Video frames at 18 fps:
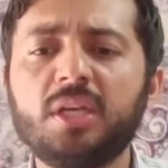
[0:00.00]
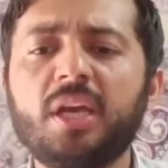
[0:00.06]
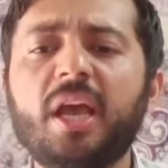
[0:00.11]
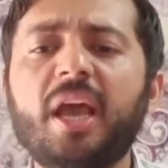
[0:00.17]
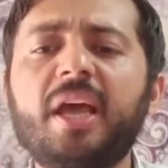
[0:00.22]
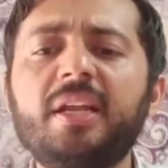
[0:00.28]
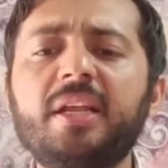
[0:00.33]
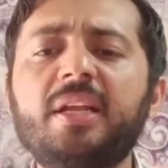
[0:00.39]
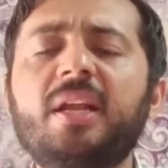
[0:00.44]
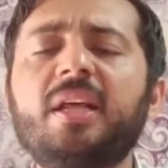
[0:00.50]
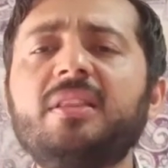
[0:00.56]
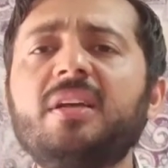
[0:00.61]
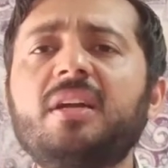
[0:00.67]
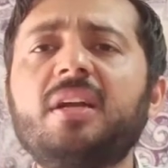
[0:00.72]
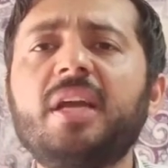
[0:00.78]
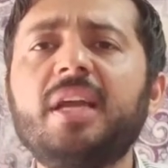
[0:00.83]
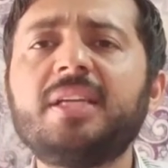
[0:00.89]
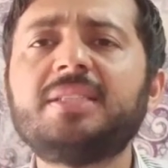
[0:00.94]
And
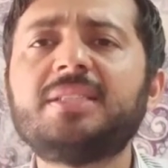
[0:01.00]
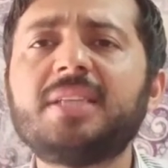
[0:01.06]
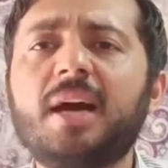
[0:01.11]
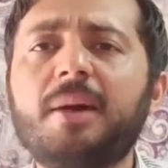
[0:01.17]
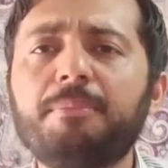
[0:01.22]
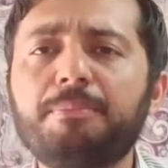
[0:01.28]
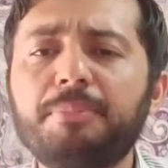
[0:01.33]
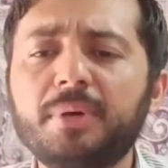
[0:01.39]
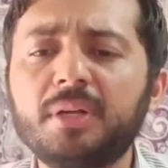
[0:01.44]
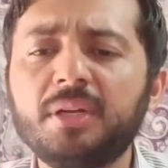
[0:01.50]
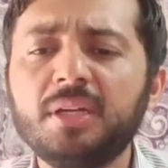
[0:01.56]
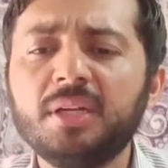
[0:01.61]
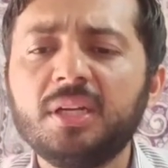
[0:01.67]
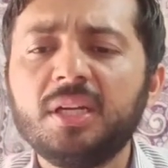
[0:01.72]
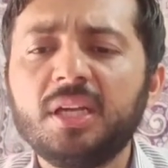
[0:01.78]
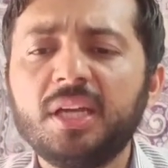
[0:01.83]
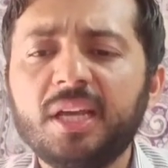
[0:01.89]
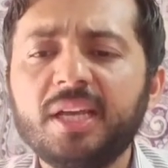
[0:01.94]
another example
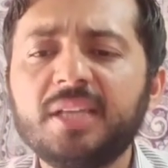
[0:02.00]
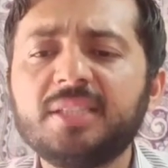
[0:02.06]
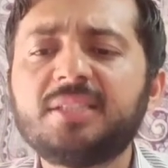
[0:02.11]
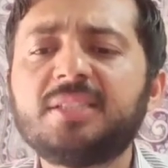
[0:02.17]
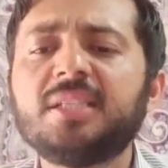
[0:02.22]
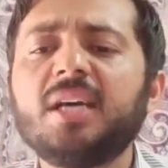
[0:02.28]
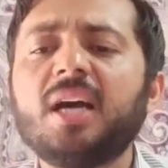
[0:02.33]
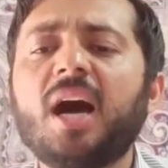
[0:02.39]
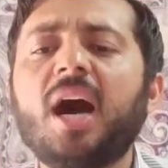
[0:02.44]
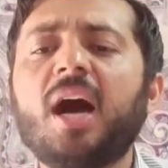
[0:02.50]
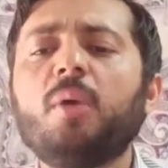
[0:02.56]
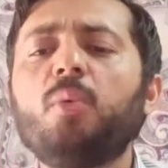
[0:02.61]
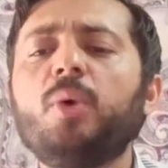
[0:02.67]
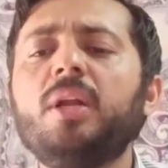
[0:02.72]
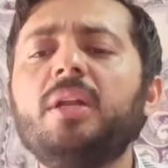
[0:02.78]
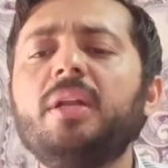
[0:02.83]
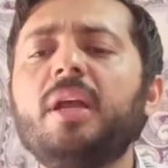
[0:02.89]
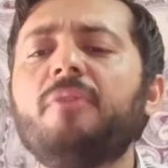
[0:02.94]
is, I
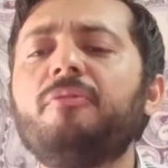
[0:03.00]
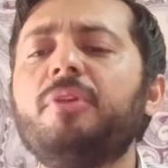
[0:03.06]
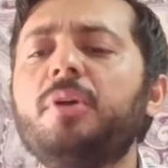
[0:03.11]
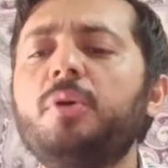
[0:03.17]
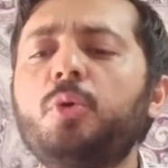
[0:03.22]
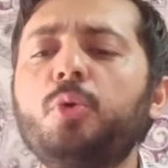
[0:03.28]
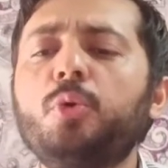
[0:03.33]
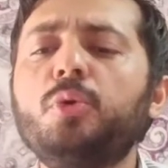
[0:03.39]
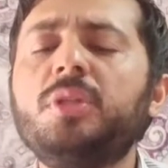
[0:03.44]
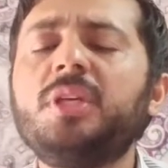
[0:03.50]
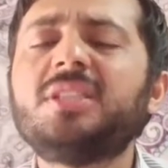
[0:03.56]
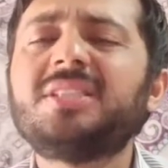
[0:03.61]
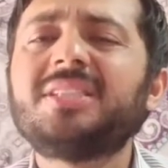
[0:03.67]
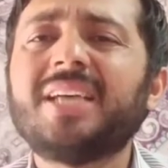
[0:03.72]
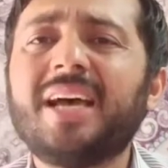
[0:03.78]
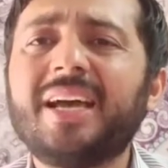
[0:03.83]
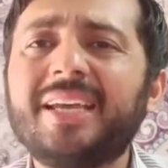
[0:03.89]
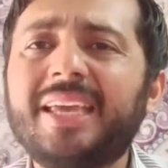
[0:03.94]
will never do
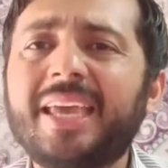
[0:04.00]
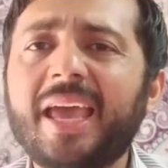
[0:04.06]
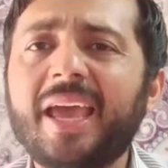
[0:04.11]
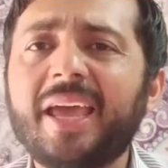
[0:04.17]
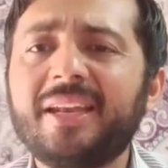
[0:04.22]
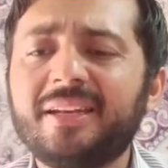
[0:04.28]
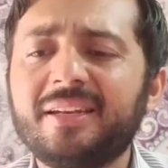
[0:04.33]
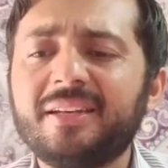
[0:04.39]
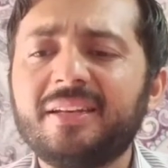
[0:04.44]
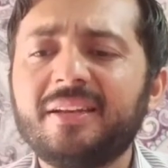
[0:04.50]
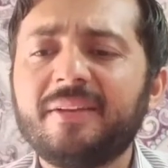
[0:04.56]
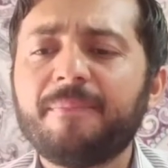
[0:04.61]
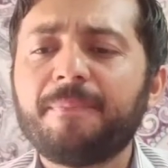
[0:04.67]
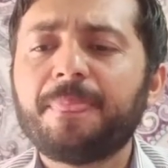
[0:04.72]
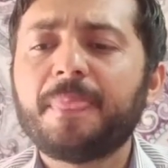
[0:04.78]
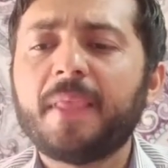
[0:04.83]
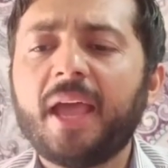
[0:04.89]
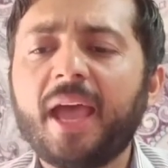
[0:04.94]
this again
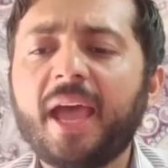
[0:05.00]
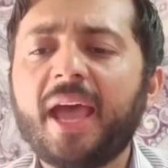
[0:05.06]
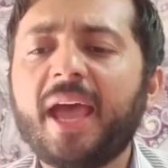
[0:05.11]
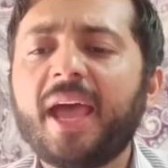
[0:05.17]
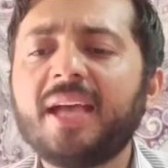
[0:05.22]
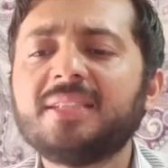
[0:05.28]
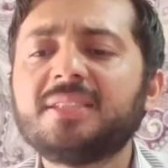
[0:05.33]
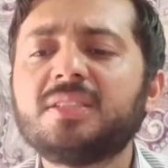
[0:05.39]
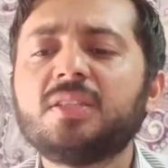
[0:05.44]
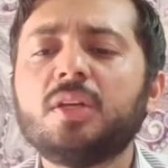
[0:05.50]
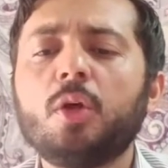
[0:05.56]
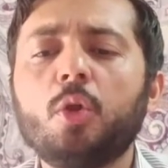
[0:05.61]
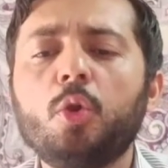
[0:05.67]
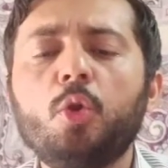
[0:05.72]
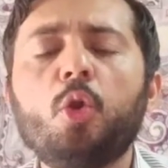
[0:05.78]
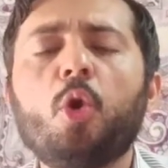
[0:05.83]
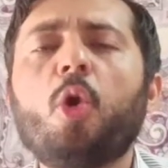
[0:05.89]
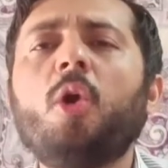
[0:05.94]
as
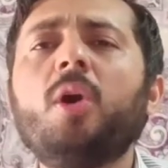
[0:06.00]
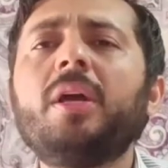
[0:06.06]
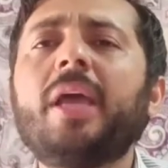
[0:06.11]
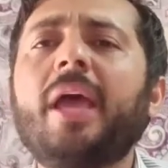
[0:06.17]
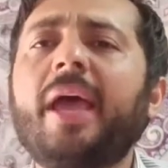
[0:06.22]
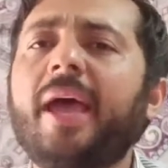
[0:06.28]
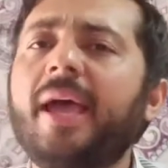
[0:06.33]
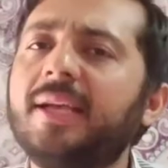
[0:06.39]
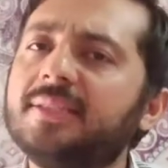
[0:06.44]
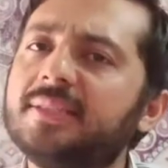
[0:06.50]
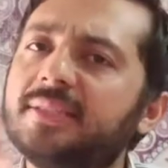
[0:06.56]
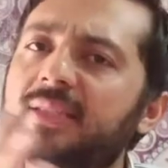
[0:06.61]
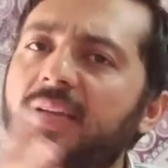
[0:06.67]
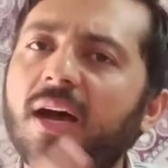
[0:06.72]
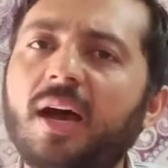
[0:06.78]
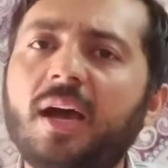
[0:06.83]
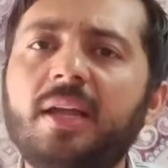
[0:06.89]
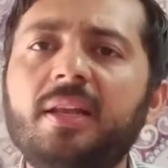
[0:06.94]
long
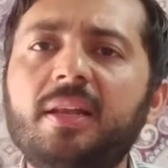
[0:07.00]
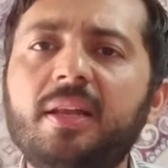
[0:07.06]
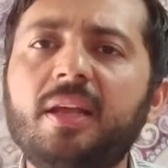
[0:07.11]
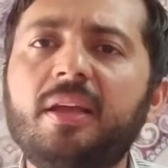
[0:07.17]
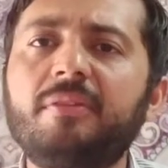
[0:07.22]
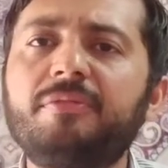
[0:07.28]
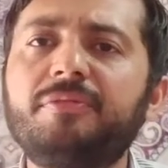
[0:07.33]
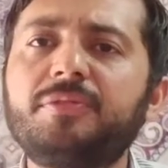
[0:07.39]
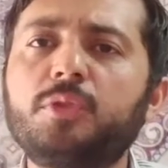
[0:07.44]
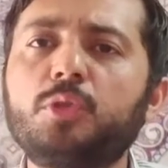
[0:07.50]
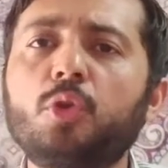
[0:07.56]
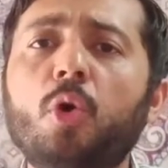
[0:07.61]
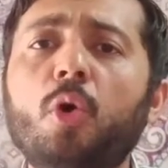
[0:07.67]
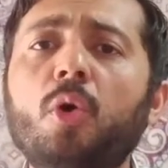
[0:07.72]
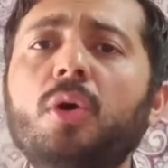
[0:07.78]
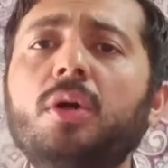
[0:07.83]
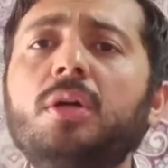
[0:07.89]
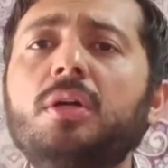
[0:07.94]
as I live.
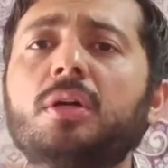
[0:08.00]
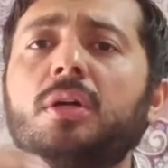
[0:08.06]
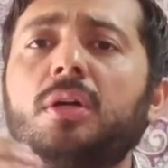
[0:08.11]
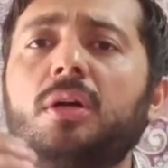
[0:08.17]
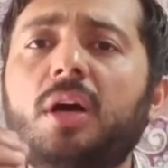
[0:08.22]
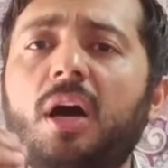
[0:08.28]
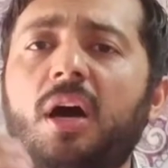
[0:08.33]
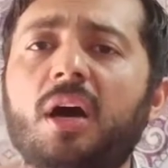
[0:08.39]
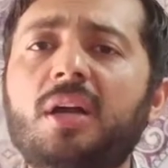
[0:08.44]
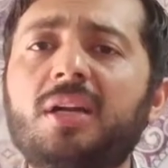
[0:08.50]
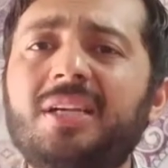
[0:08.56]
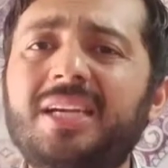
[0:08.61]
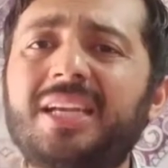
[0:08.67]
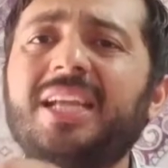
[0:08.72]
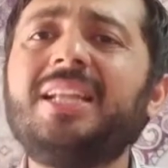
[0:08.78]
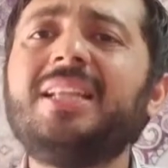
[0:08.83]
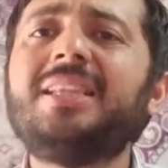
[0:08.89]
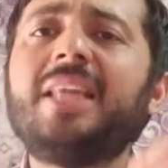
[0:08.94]
So
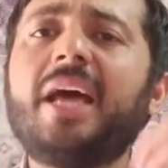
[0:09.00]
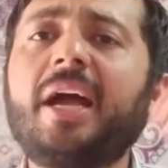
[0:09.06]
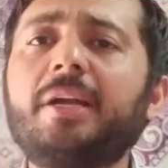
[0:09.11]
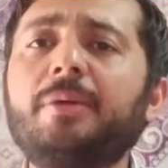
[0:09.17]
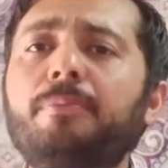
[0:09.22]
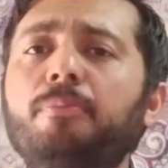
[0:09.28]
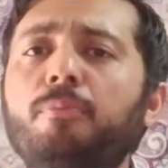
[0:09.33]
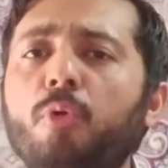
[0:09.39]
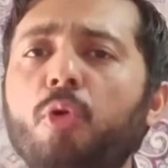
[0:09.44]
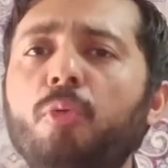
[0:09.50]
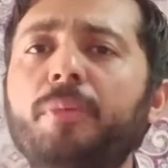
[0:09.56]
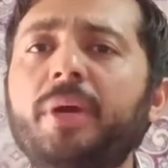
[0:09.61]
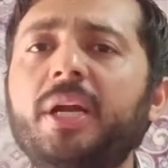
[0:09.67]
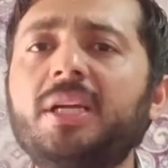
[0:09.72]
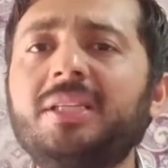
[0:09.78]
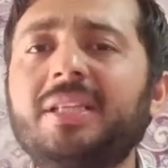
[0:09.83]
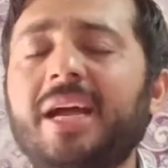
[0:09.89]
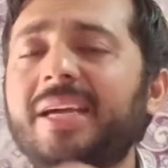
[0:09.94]
till that
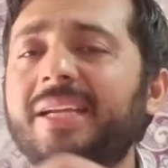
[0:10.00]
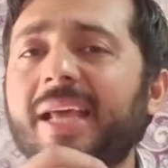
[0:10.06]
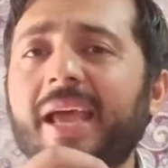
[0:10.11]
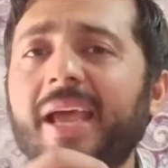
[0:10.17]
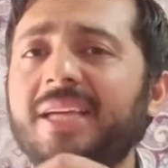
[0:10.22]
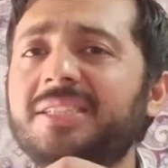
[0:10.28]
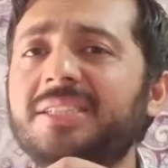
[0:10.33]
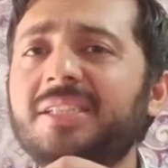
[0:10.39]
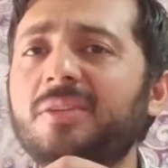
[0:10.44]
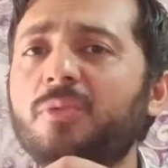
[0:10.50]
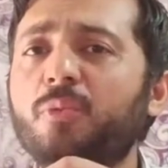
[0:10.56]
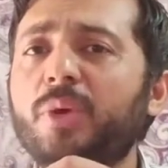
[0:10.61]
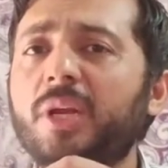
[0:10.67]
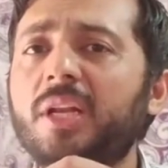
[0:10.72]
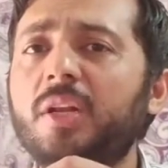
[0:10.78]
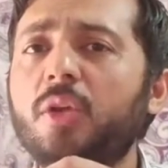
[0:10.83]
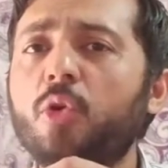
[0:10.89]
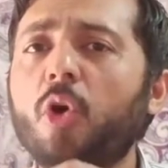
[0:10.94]
moment, that action
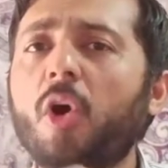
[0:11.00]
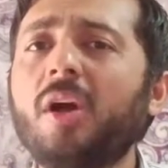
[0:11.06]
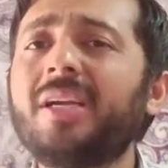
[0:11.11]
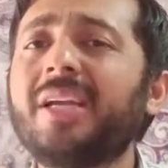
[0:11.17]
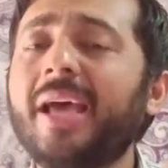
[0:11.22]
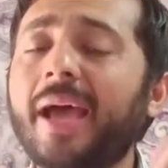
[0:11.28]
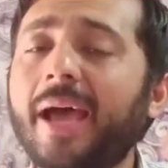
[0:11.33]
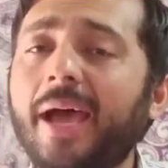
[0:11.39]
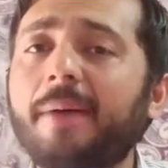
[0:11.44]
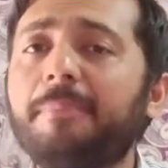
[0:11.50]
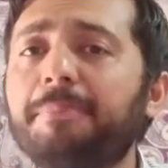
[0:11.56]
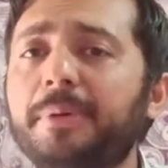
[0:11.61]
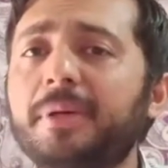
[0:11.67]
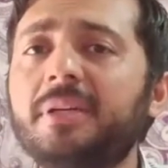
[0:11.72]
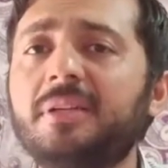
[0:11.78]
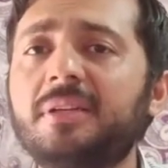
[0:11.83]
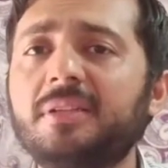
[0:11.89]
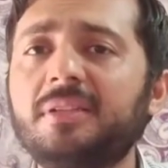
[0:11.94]
will not
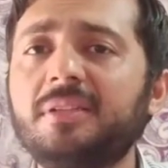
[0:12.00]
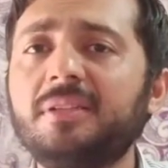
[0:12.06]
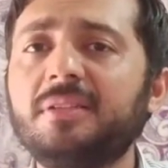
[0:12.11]
happen,